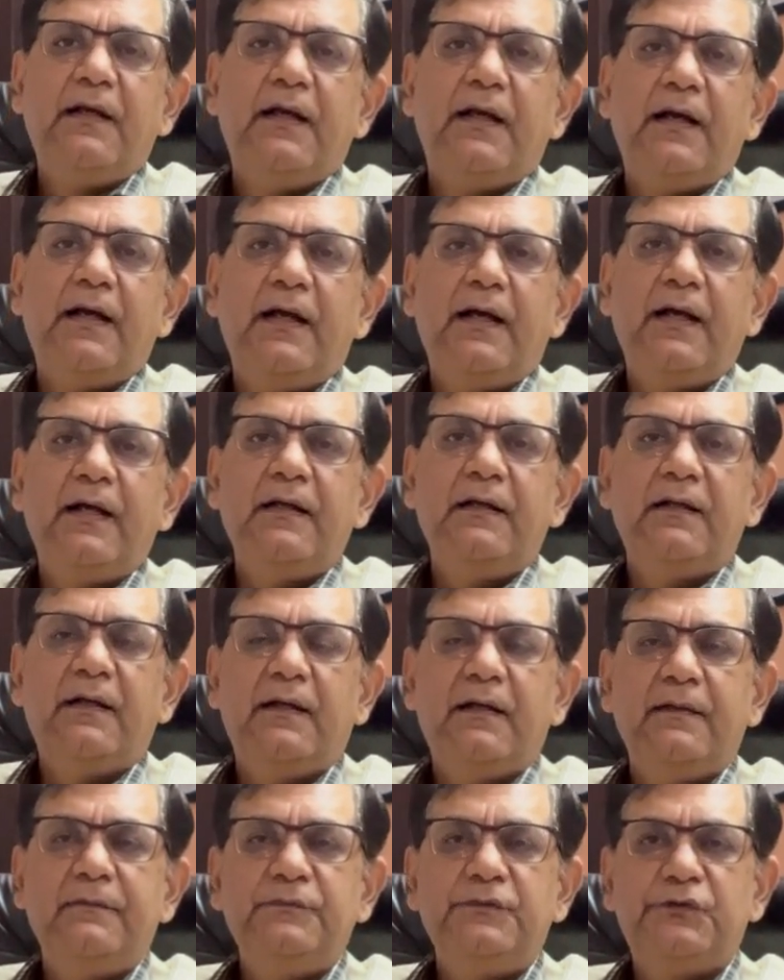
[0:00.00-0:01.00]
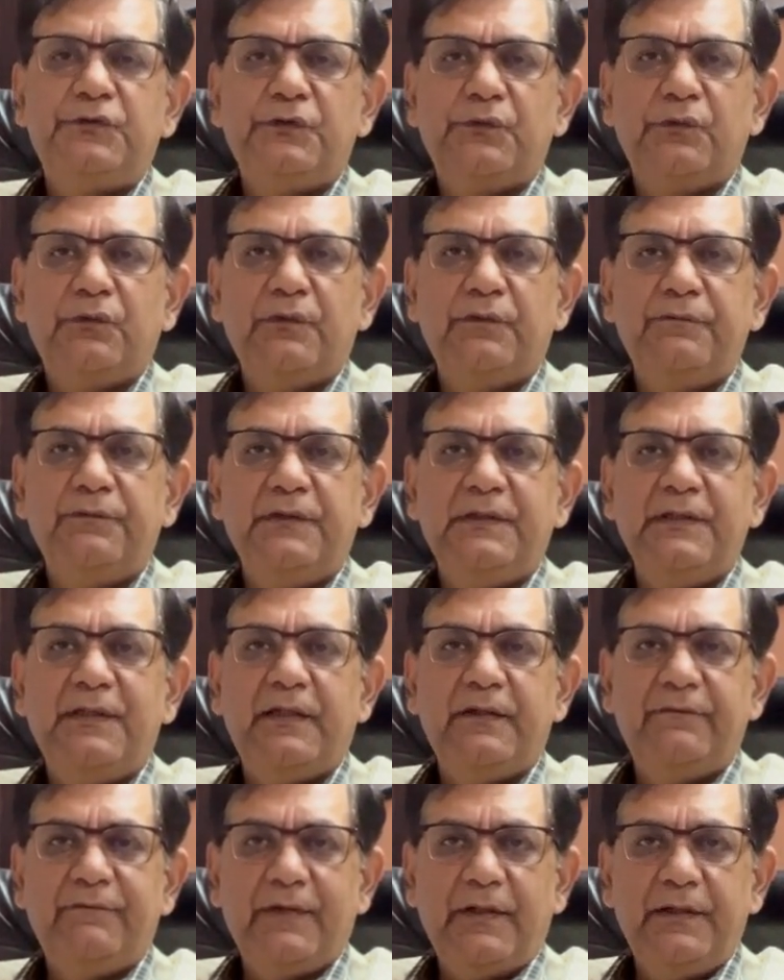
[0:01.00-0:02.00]
And I'm sure with the
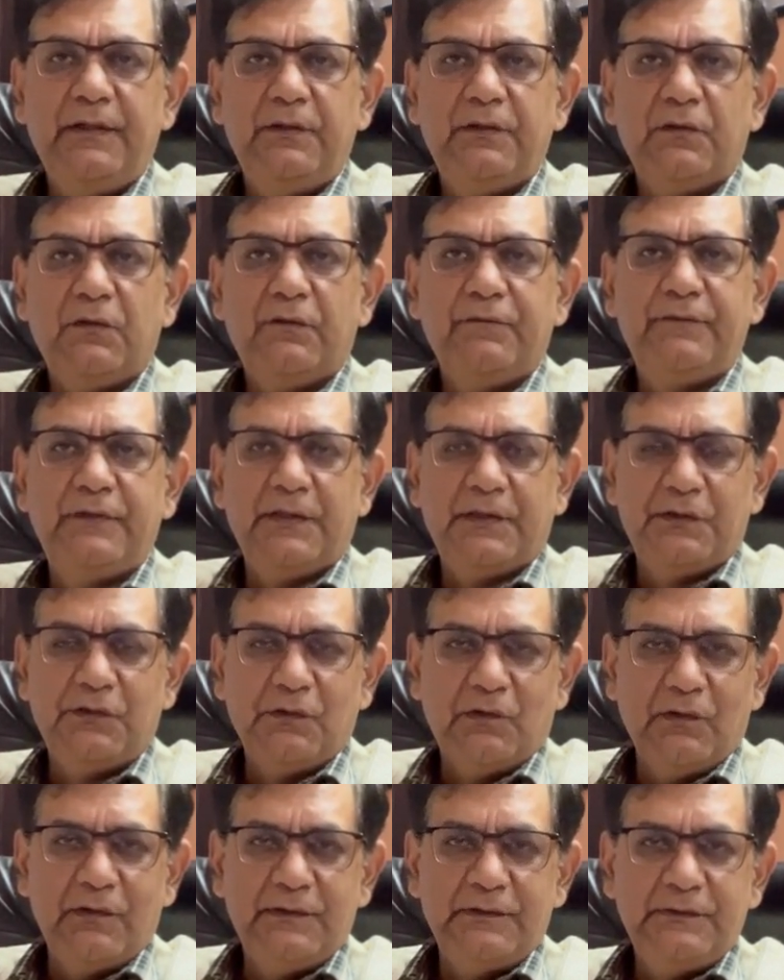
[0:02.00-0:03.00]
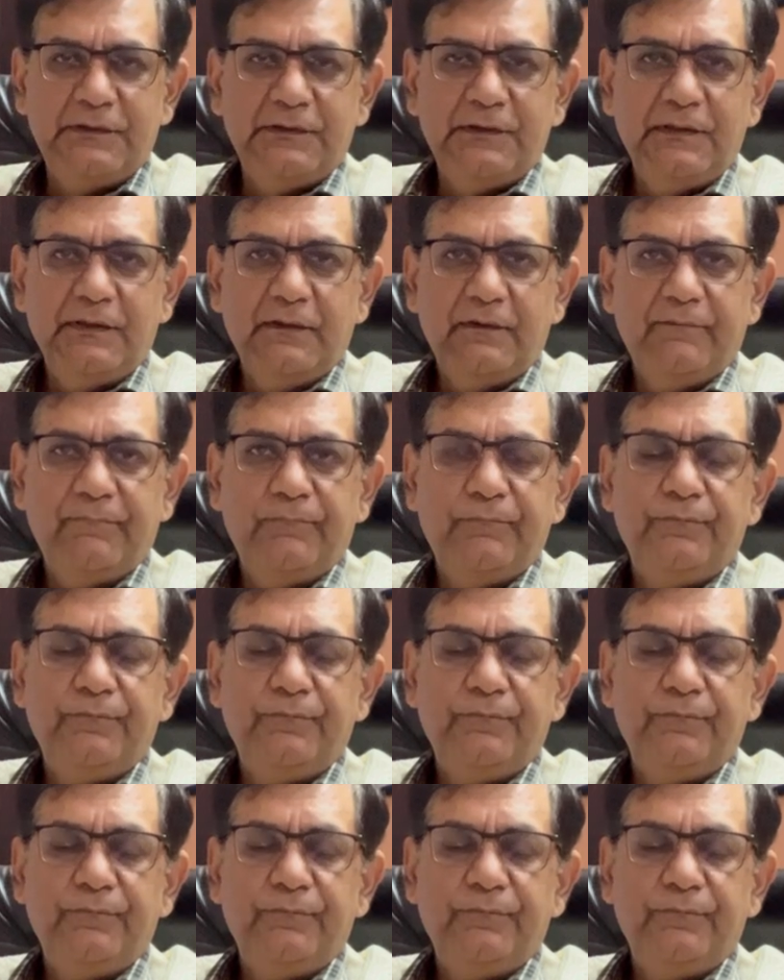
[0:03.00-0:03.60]
advent of technology,